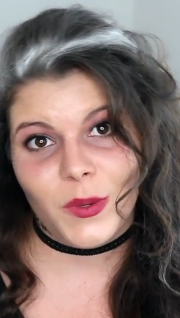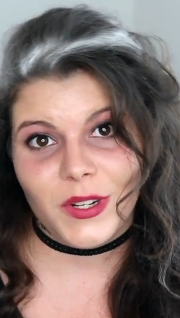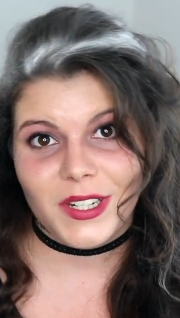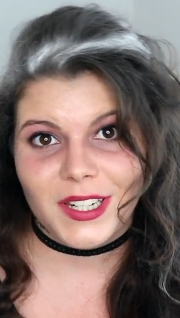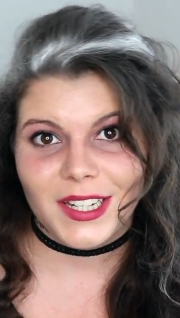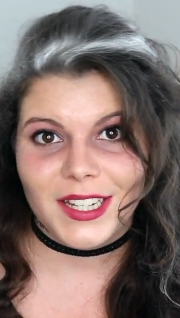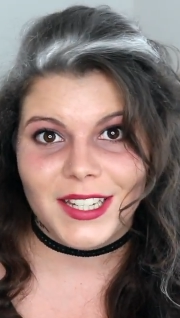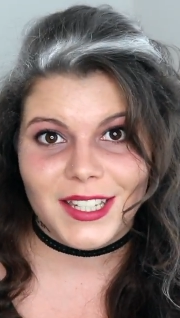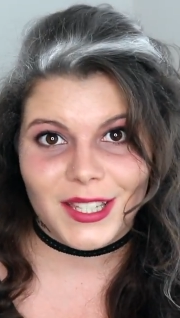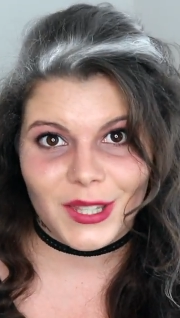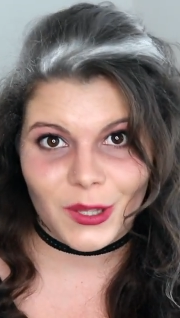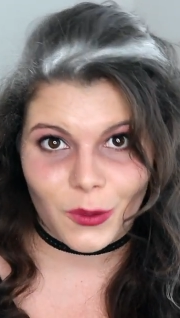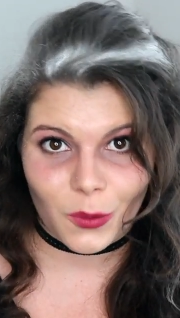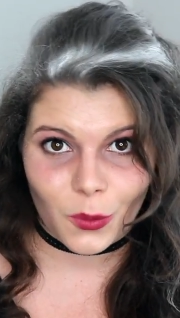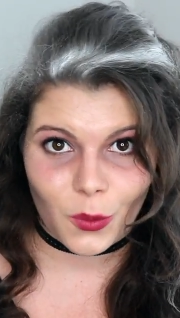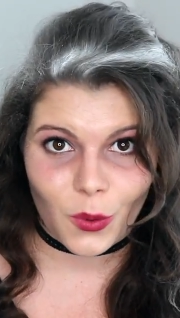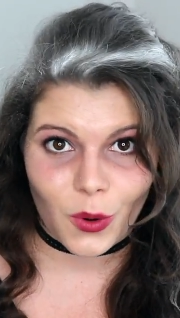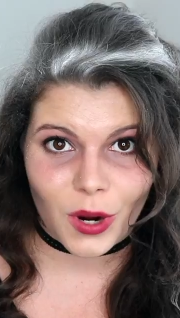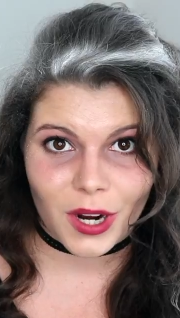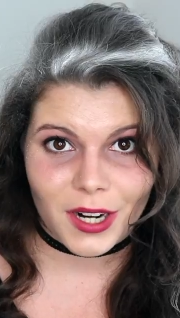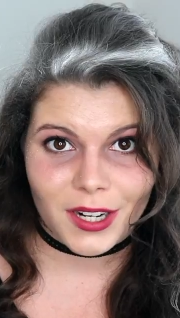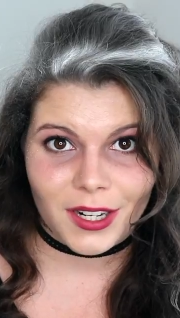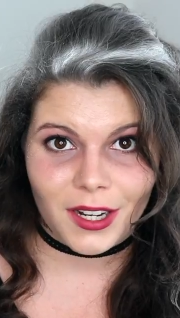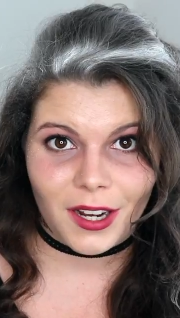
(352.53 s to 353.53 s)
but it's the
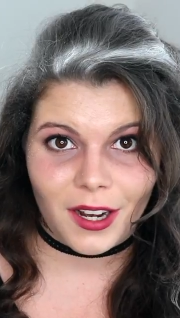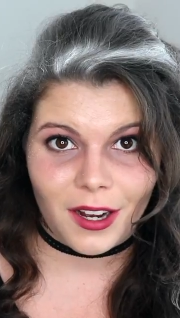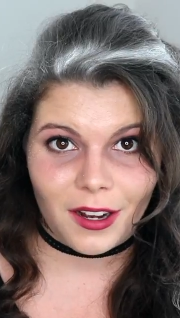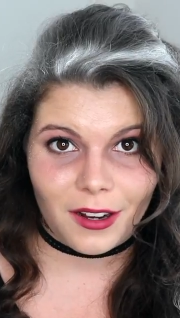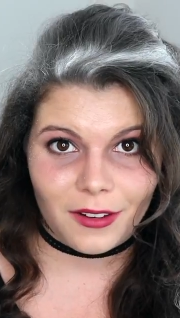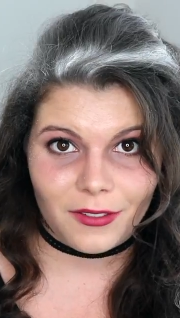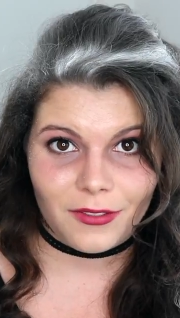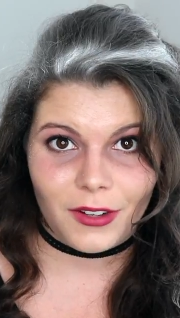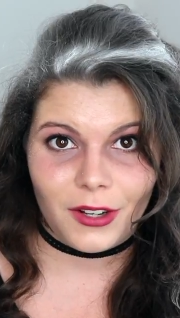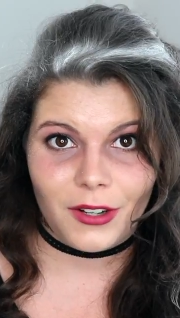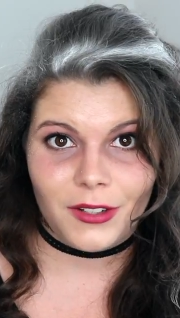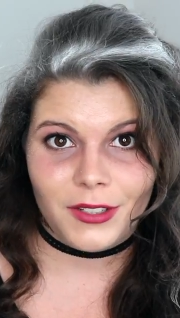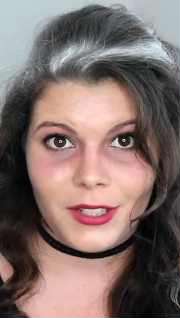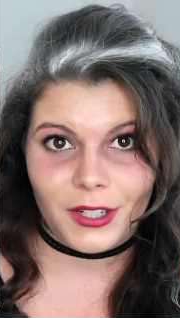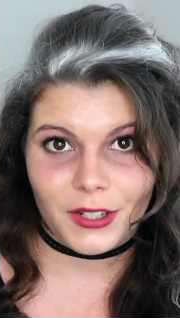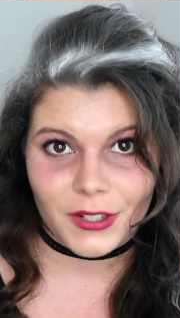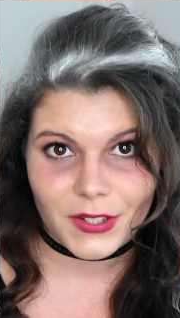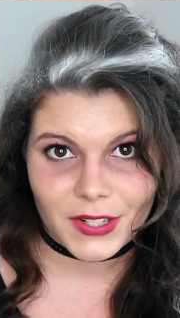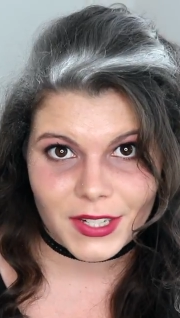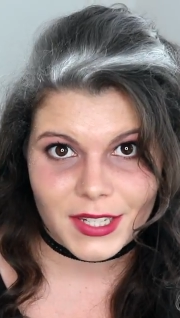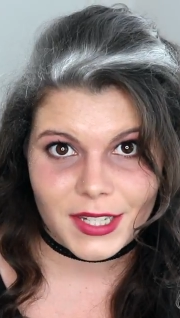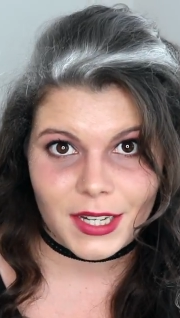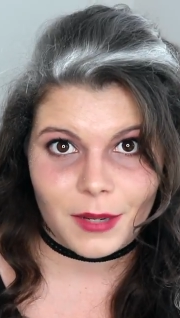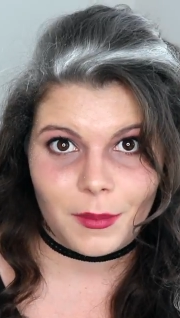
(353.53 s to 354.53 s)
one of
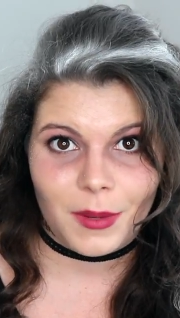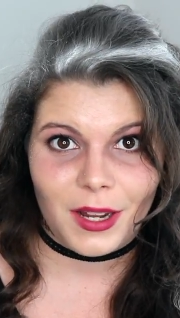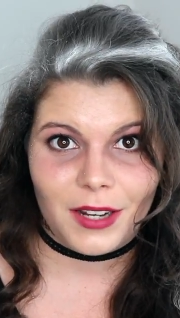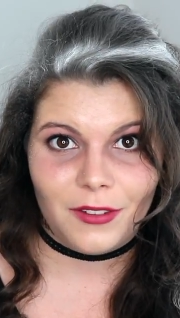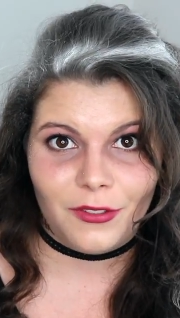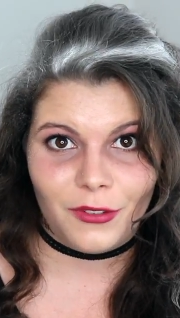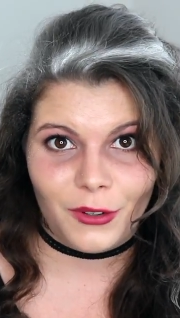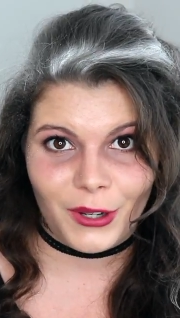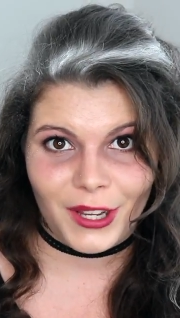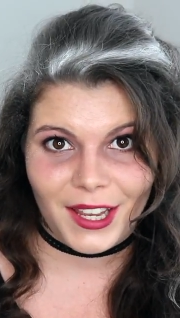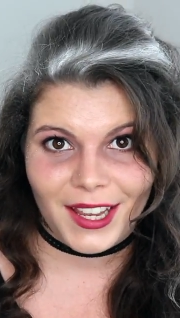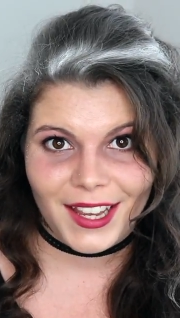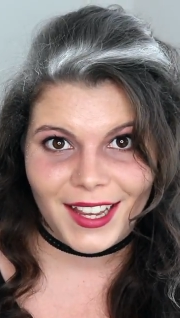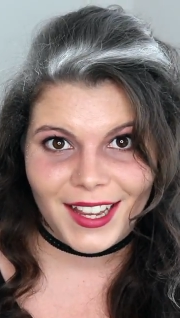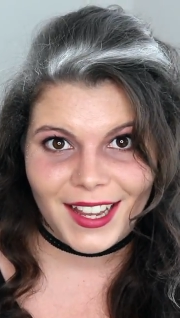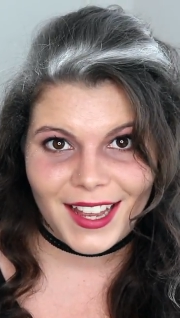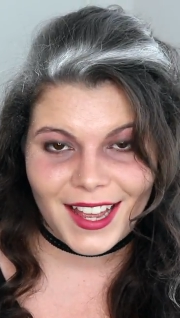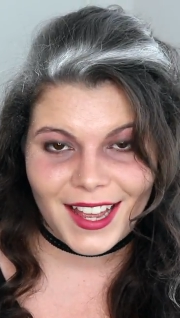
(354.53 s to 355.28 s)
Narcissa Malfoy,